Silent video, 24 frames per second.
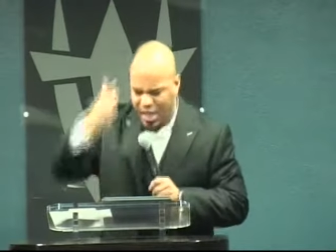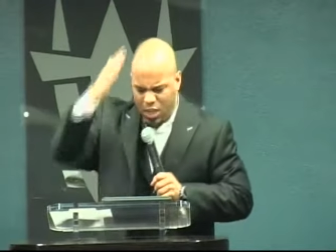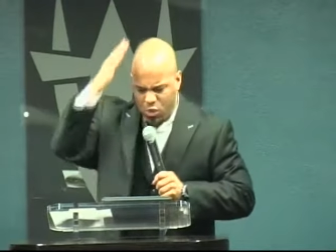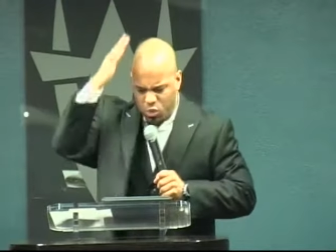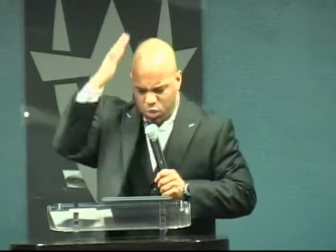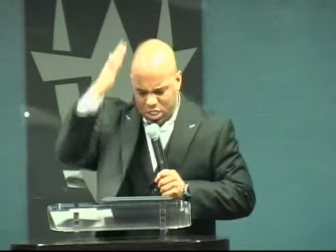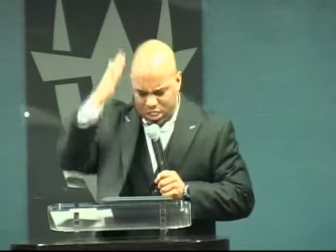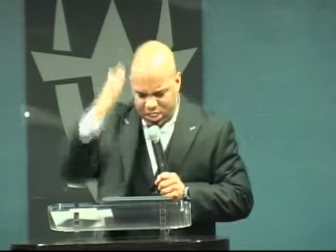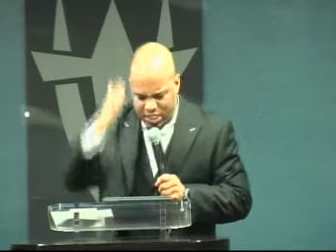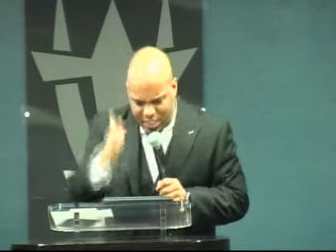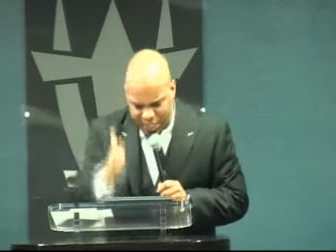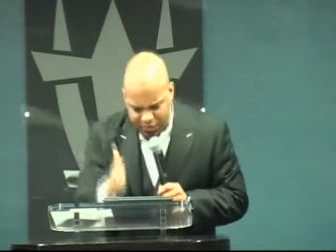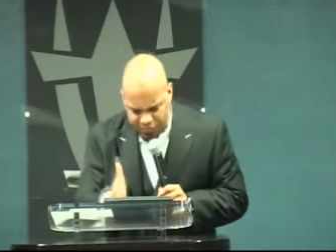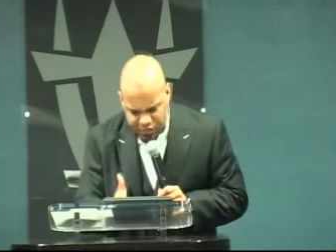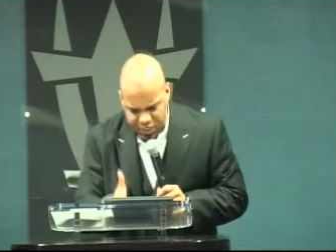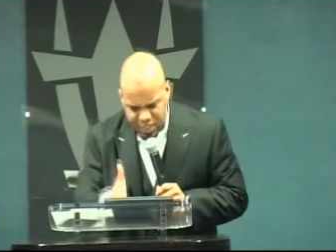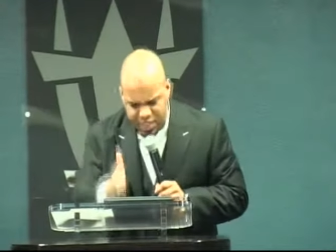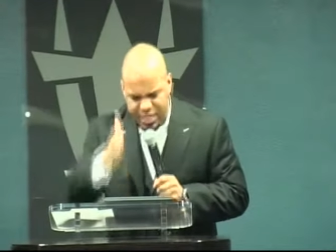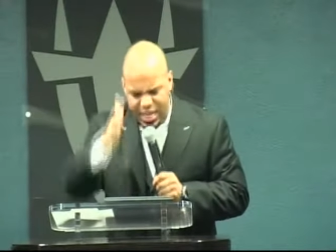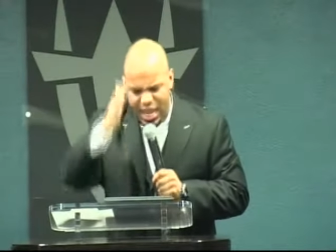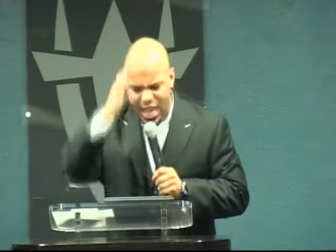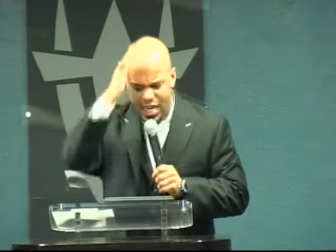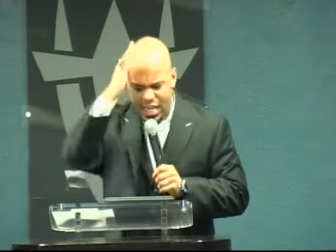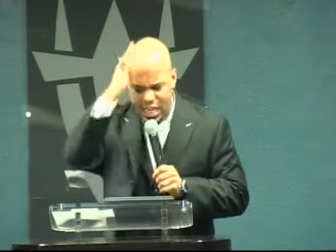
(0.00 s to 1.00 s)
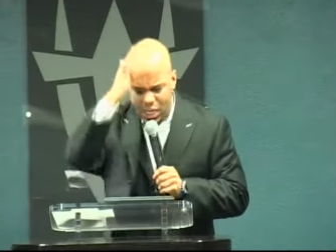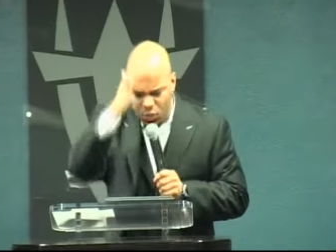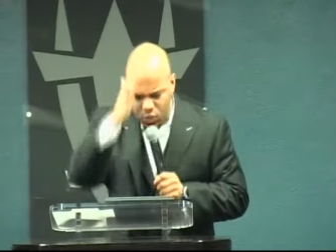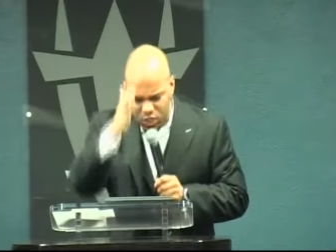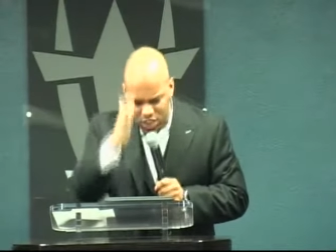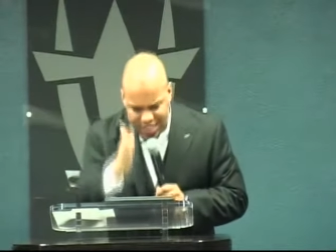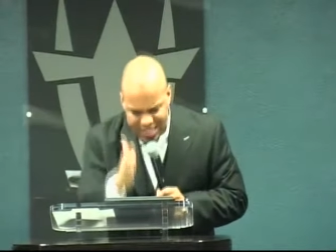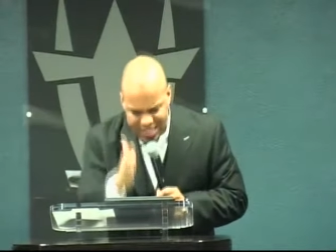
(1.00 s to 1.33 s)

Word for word: He was gifted and he was